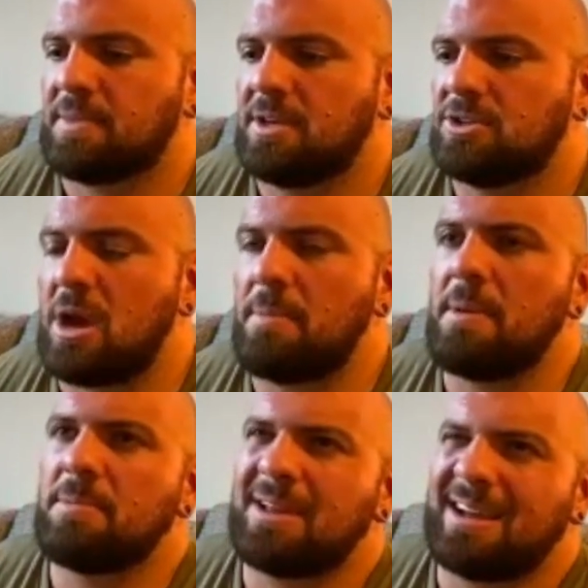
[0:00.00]
So I
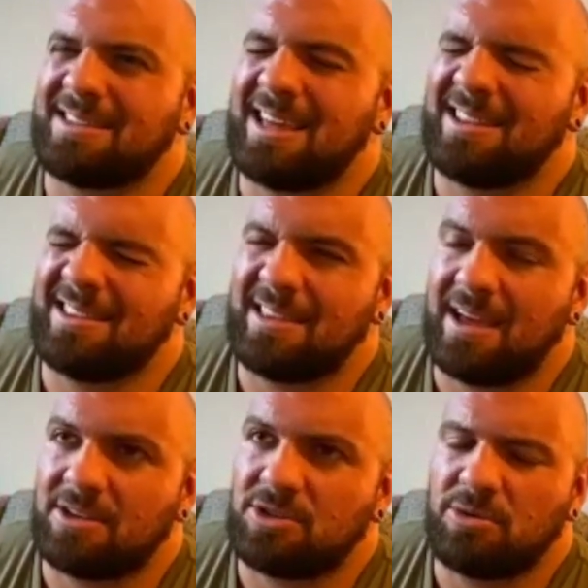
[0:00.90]
remember like
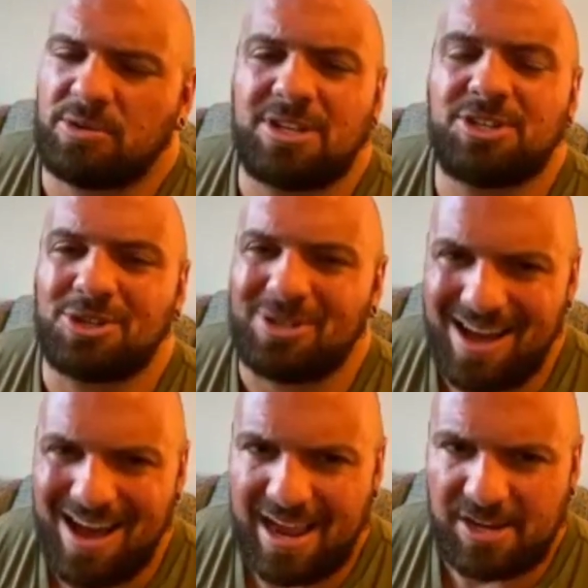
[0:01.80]
that. So it was in
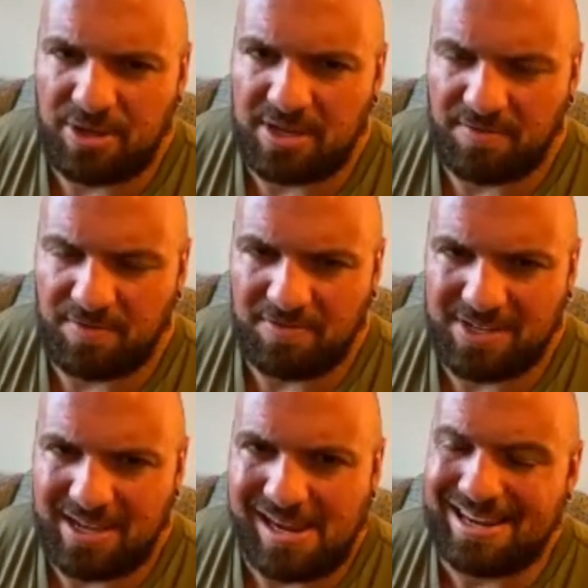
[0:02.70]
July
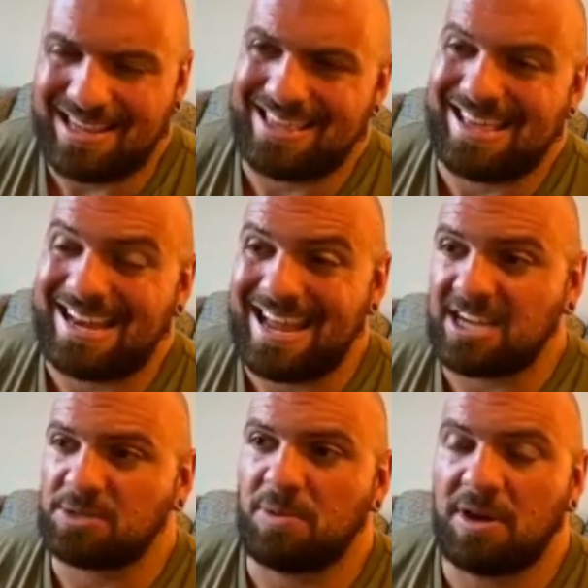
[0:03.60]
2015. And then that
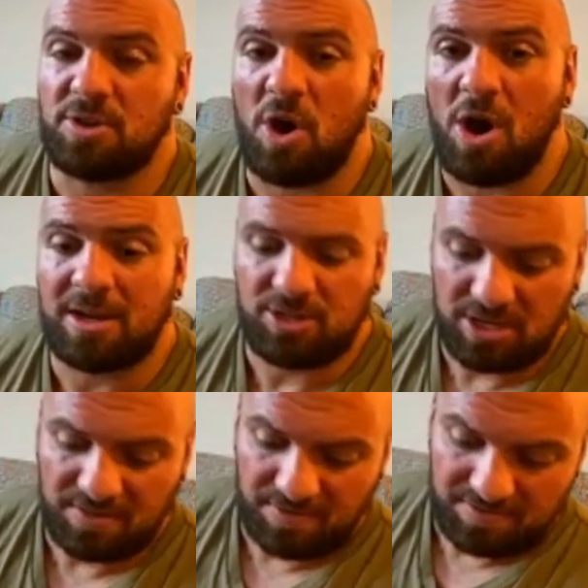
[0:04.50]
next month, August
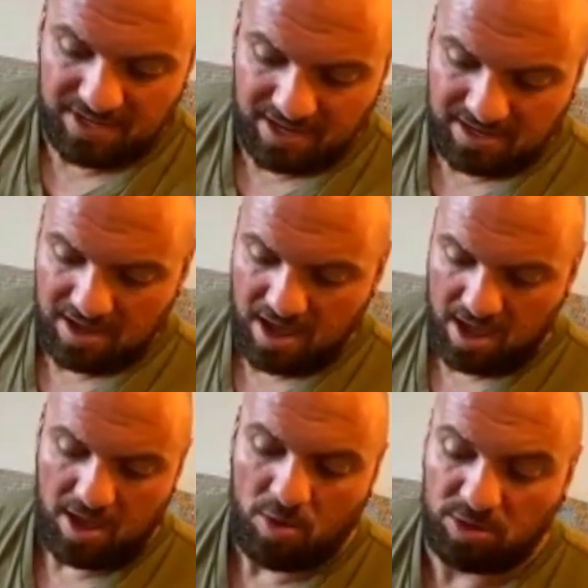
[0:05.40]
2015,
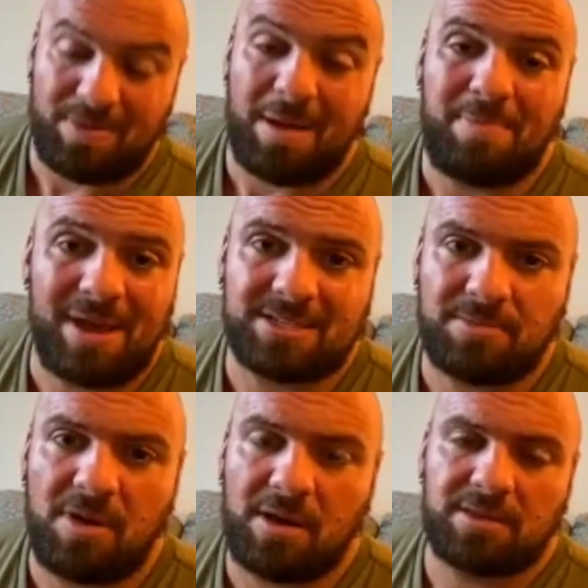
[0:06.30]
was my best
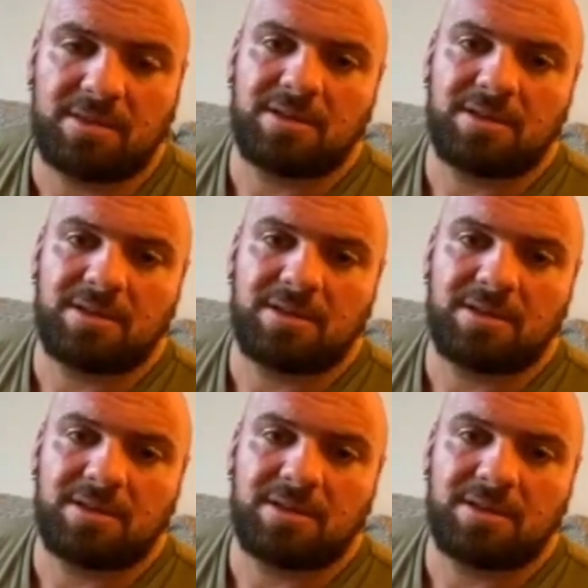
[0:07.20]
month